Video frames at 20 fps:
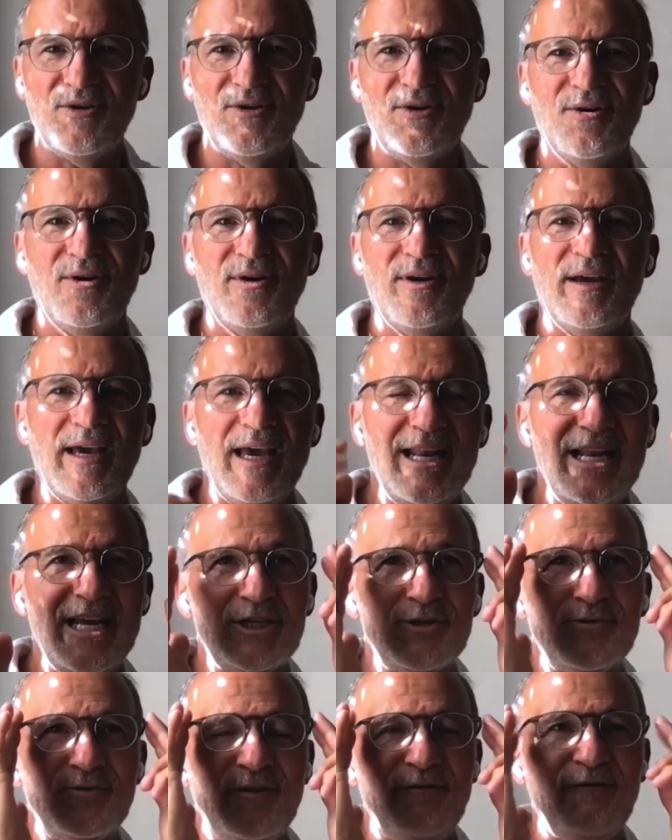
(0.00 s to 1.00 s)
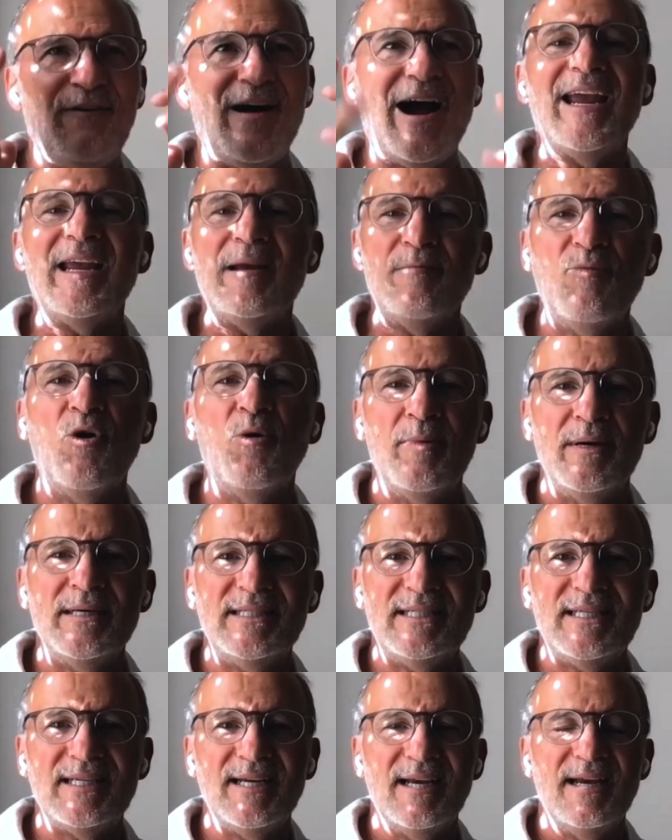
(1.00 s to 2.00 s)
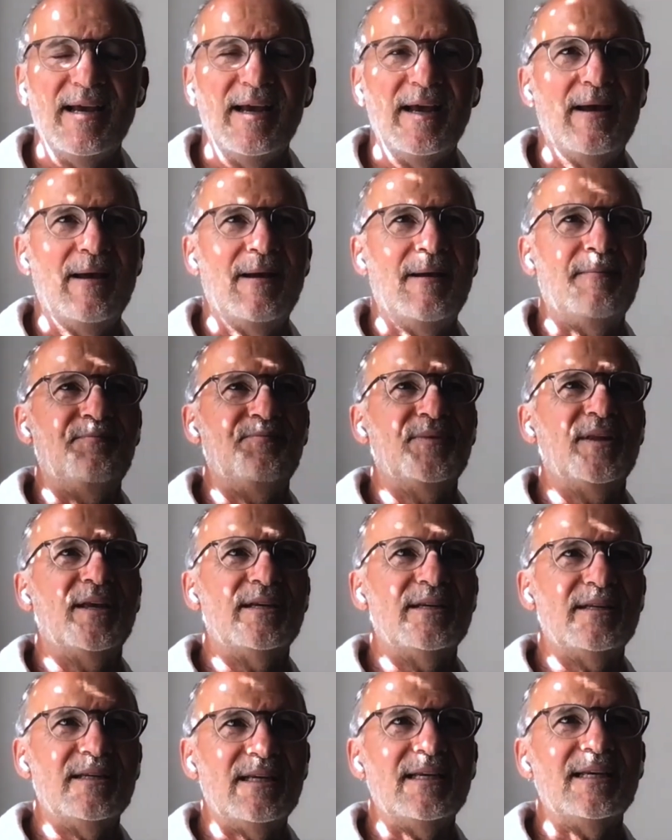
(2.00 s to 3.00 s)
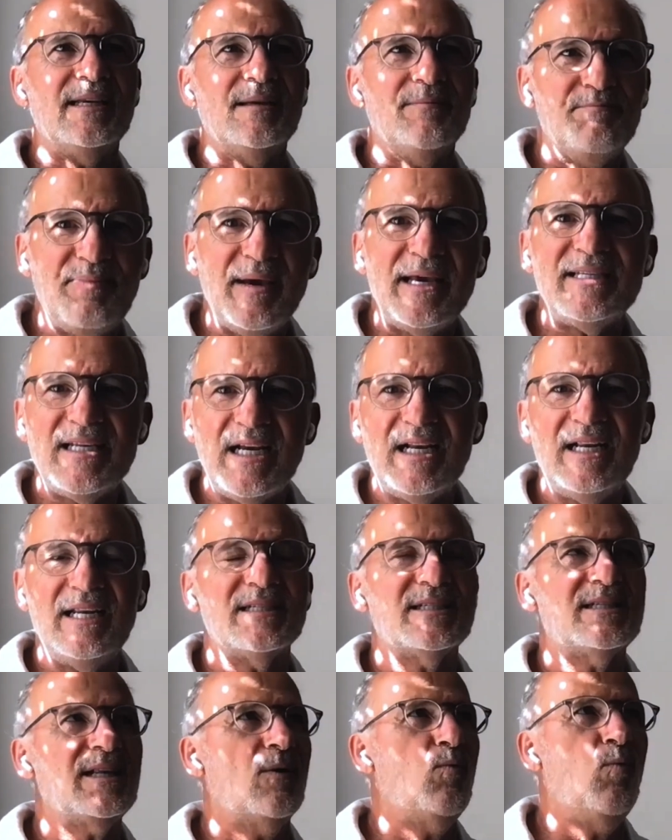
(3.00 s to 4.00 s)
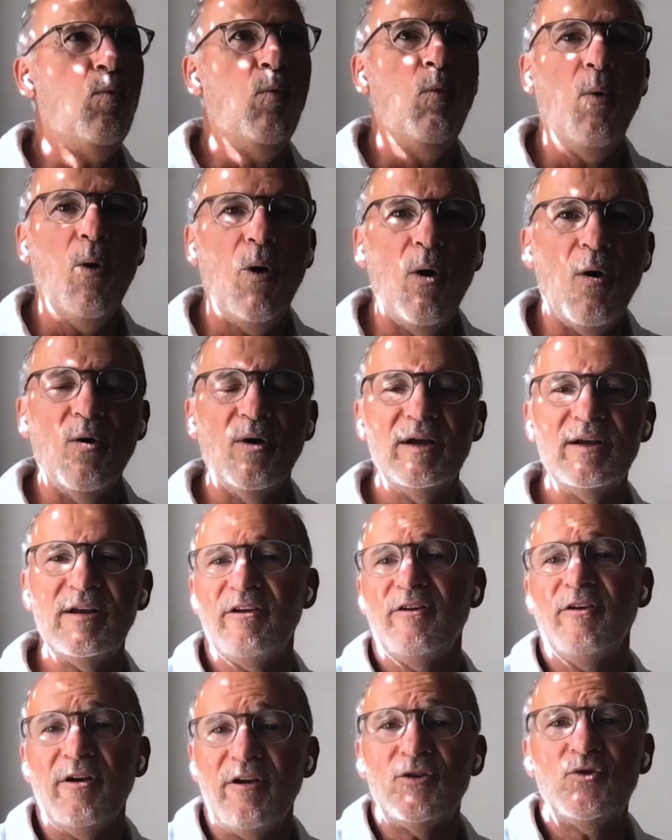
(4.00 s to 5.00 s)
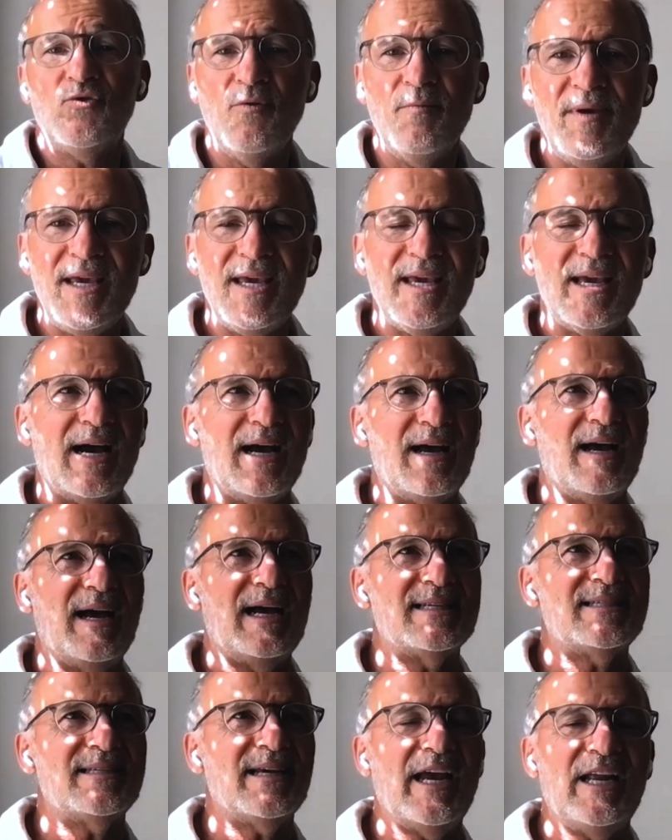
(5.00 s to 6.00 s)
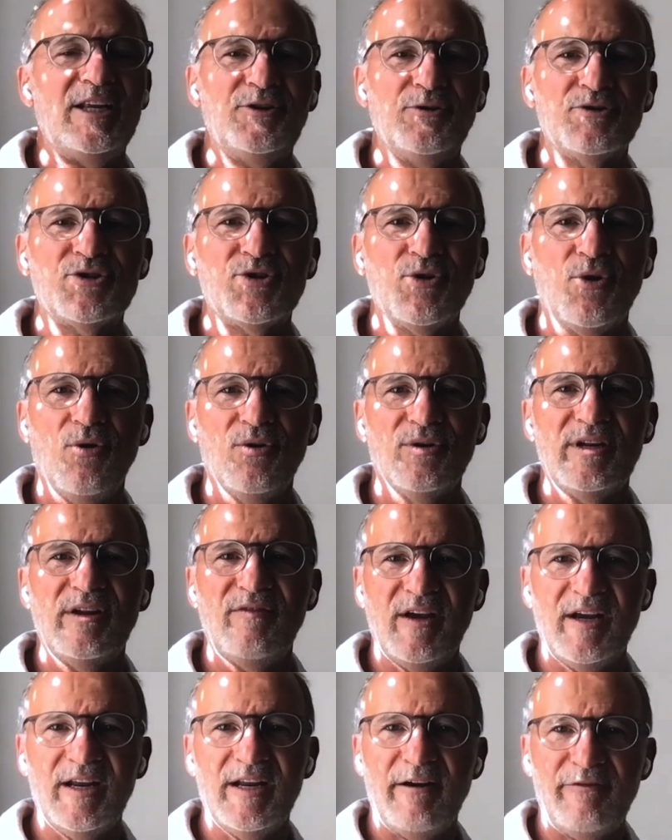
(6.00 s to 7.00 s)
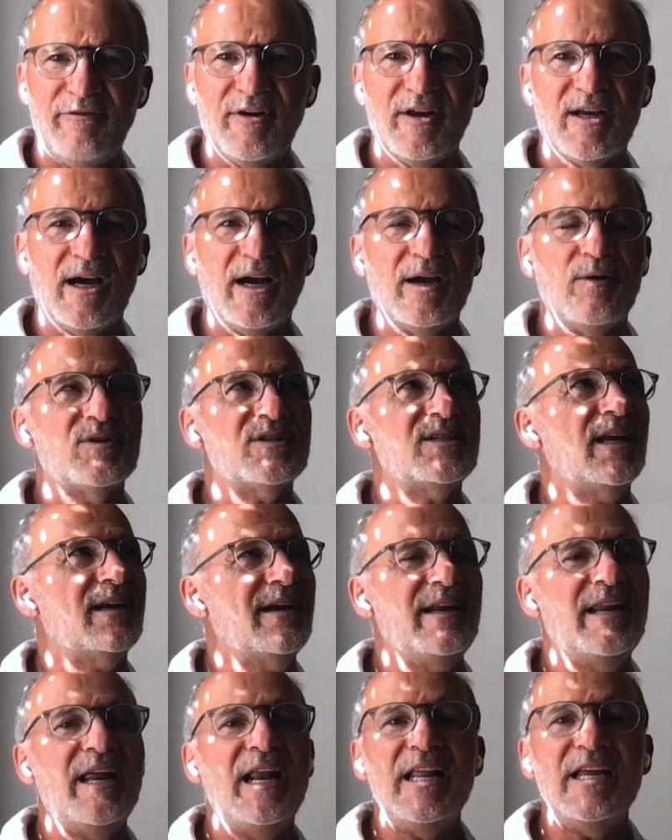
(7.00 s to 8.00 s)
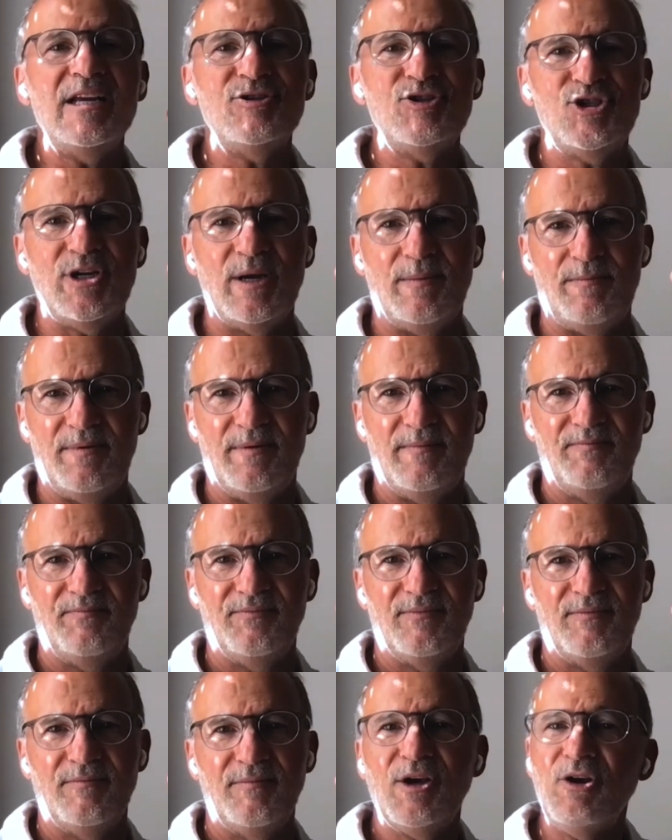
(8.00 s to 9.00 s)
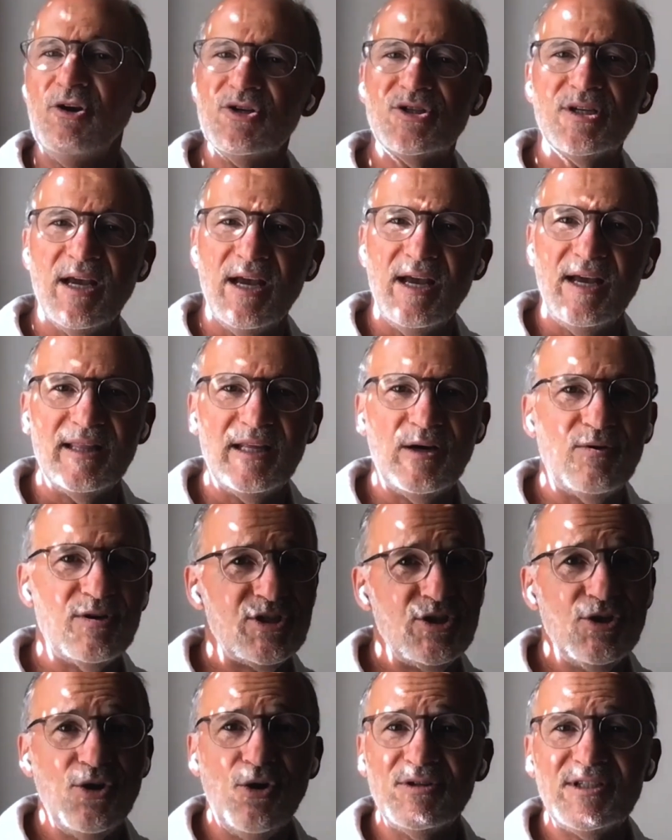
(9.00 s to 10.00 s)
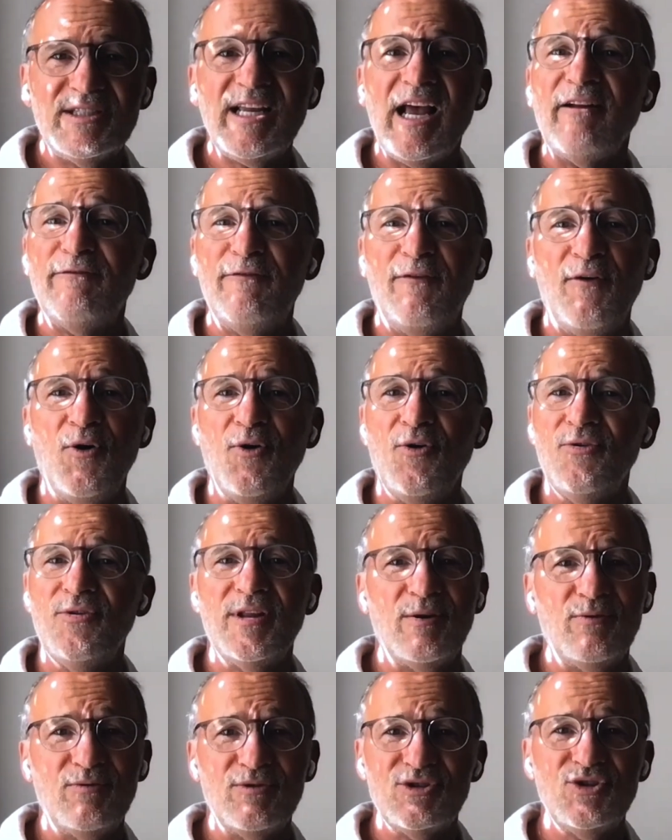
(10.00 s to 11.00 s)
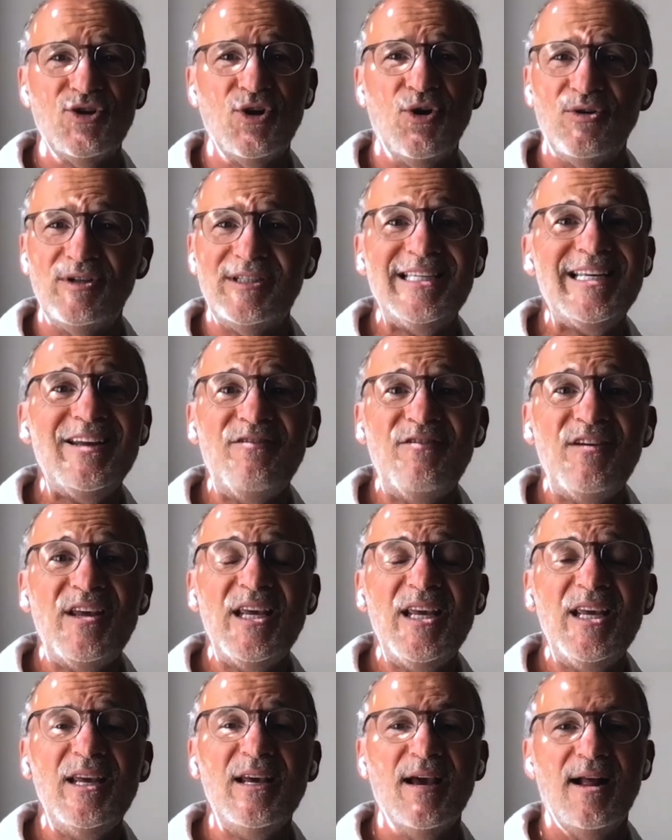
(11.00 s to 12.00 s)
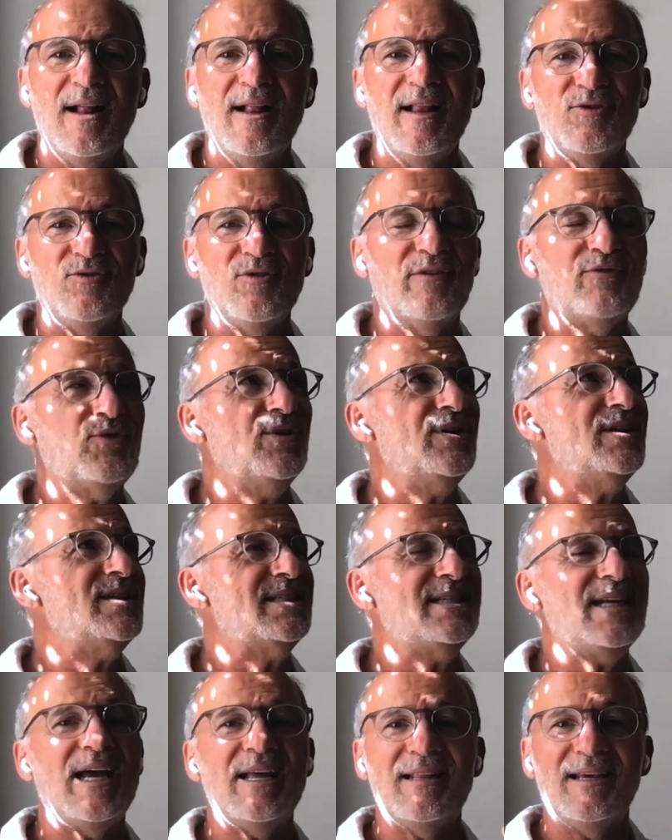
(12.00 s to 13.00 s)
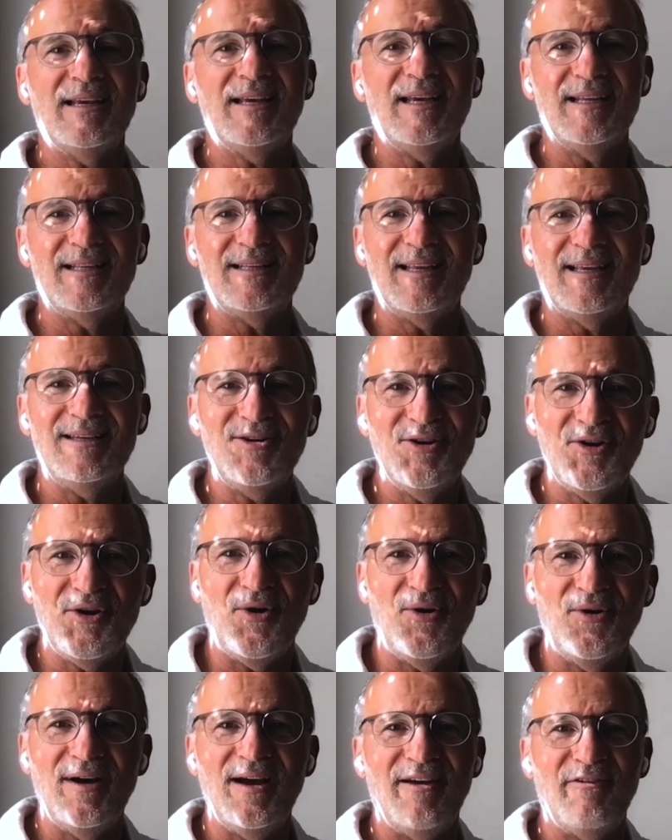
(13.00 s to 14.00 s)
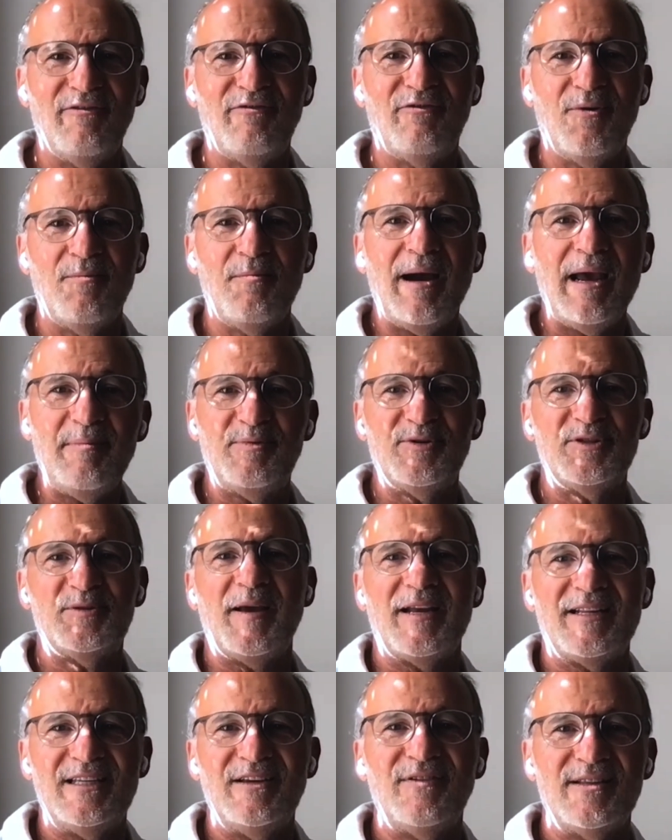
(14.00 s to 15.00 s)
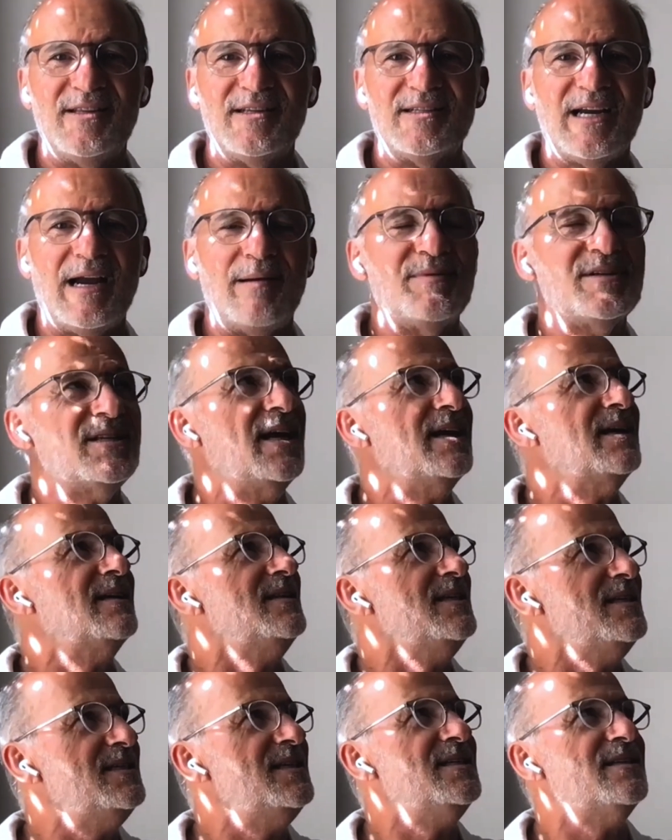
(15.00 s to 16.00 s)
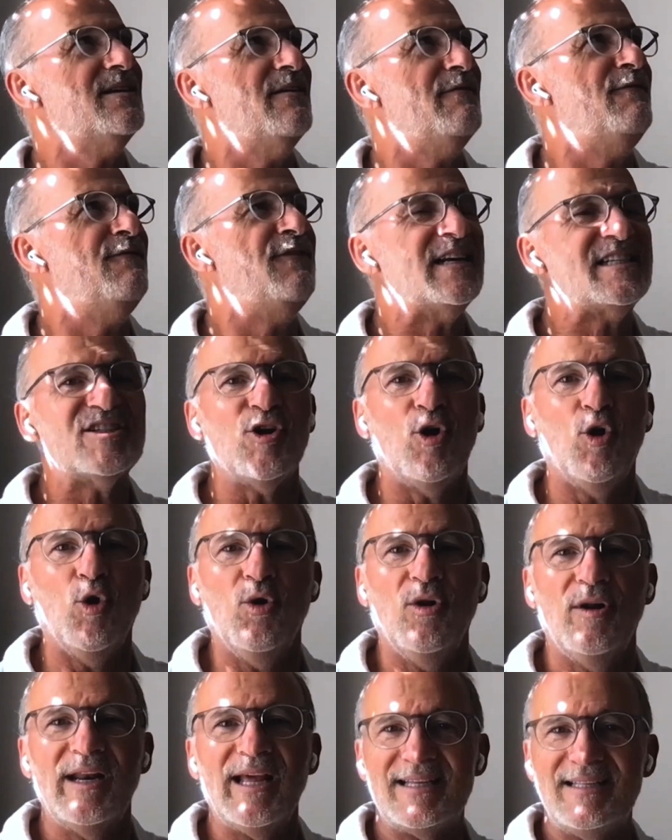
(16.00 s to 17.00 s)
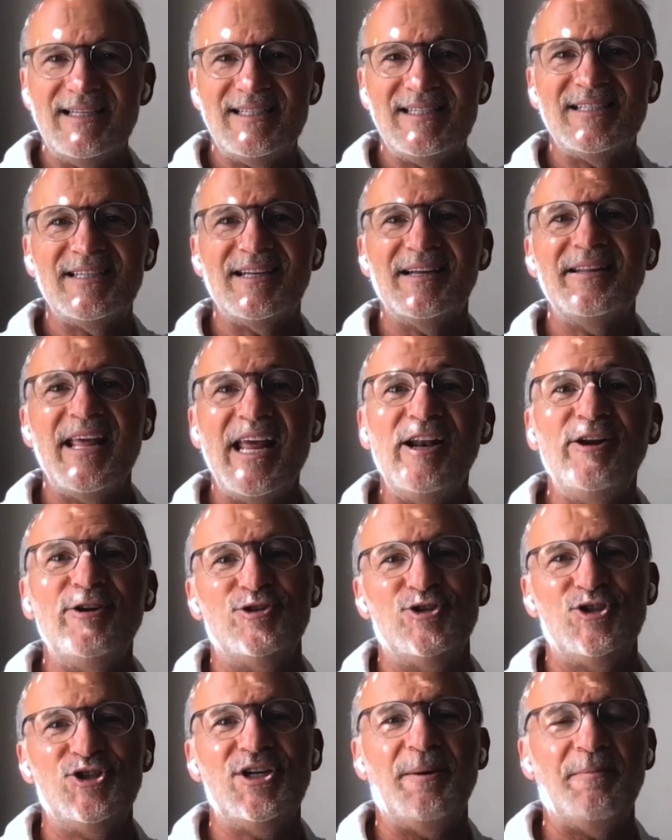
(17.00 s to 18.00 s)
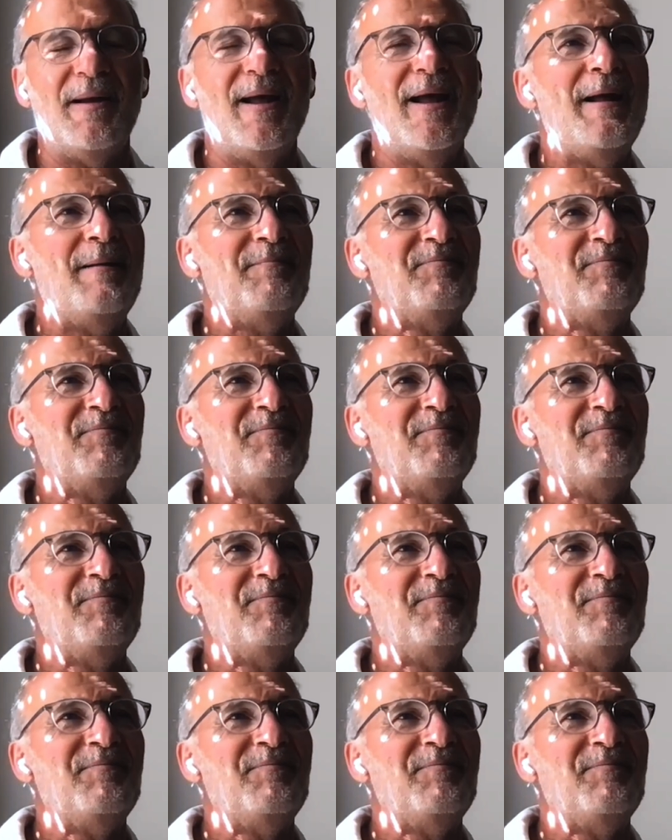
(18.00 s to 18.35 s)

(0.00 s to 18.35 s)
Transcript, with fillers: the electrifying moment basically it's like whoa eh, eh, to me uh, as an eight years old living in africa it was like an alien ship because there was no cell phone there was no tv you have to understand it you know eh, from my perspective at the time it's like this is a vessel like this is an alien yeah. ship